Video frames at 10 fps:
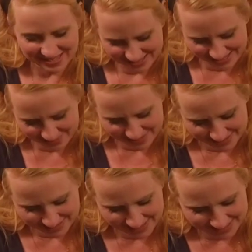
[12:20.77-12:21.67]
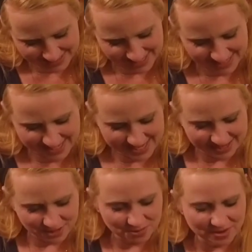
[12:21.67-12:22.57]
It's my son's kitty. Can
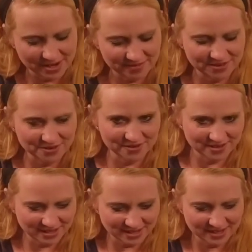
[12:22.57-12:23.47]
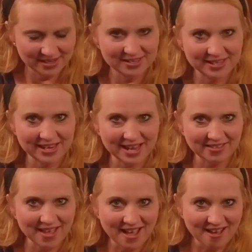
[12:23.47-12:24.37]
you wave, Dorothy? Say
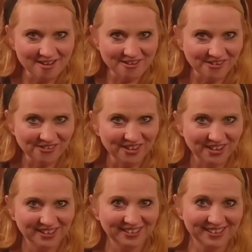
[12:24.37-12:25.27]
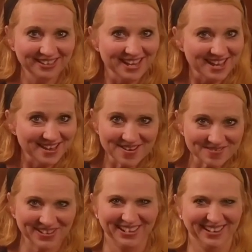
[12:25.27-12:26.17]
hello. Wake up.